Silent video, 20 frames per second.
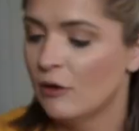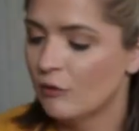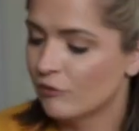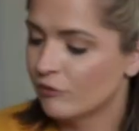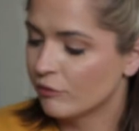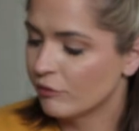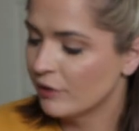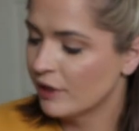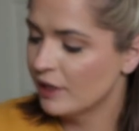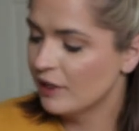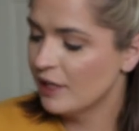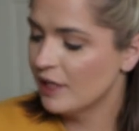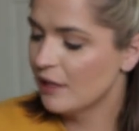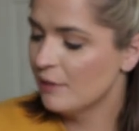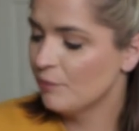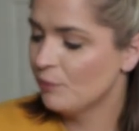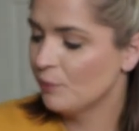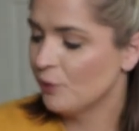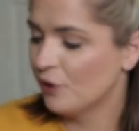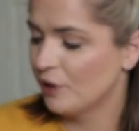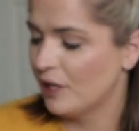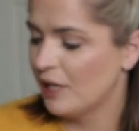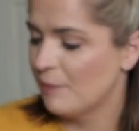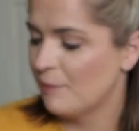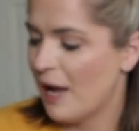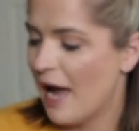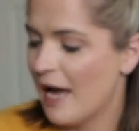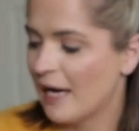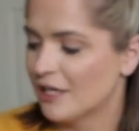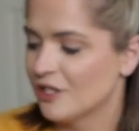Really pretty
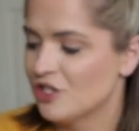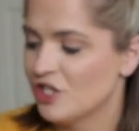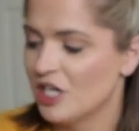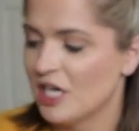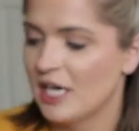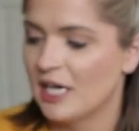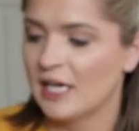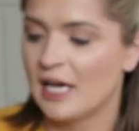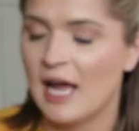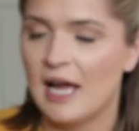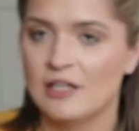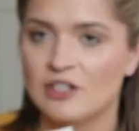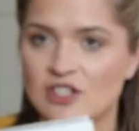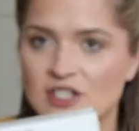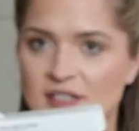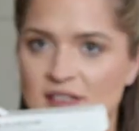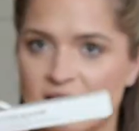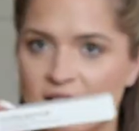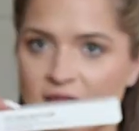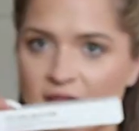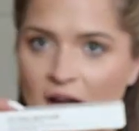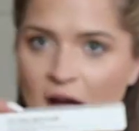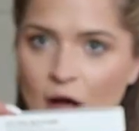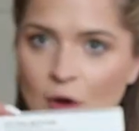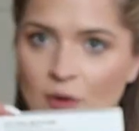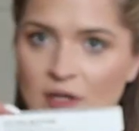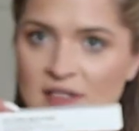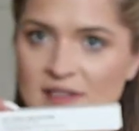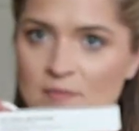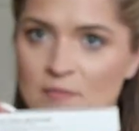packaging. I just love
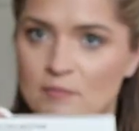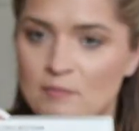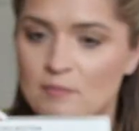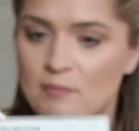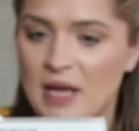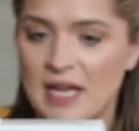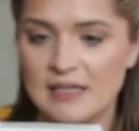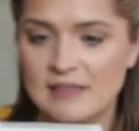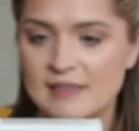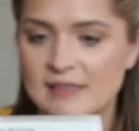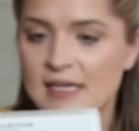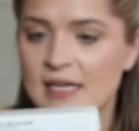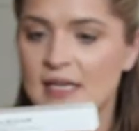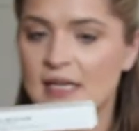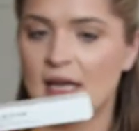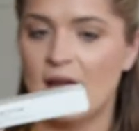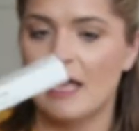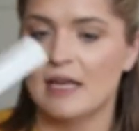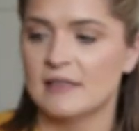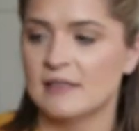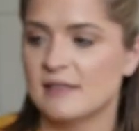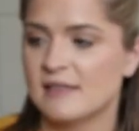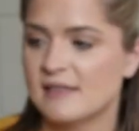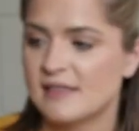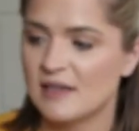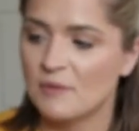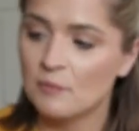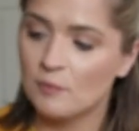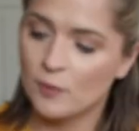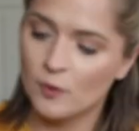how it's basic and
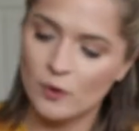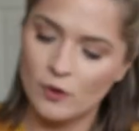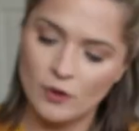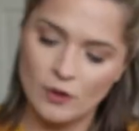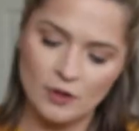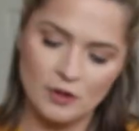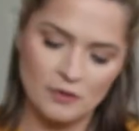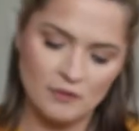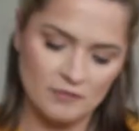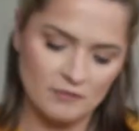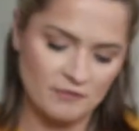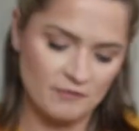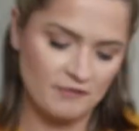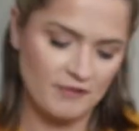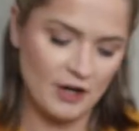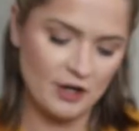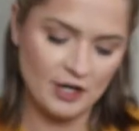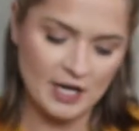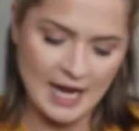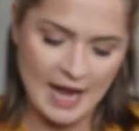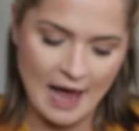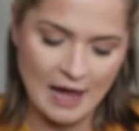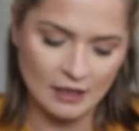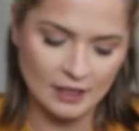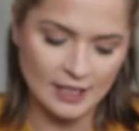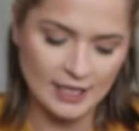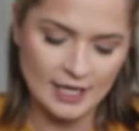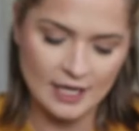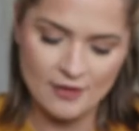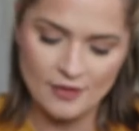simple, very
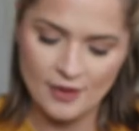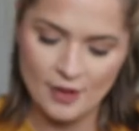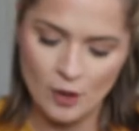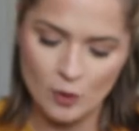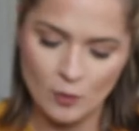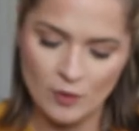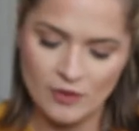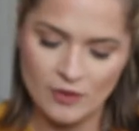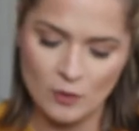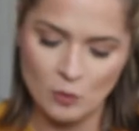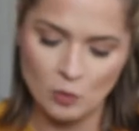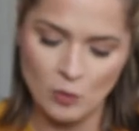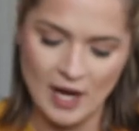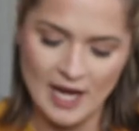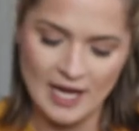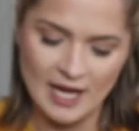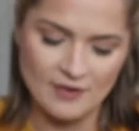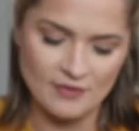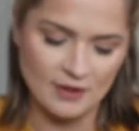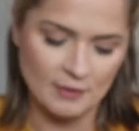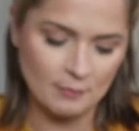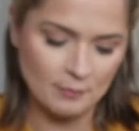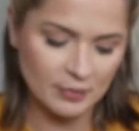elegant though with the white and the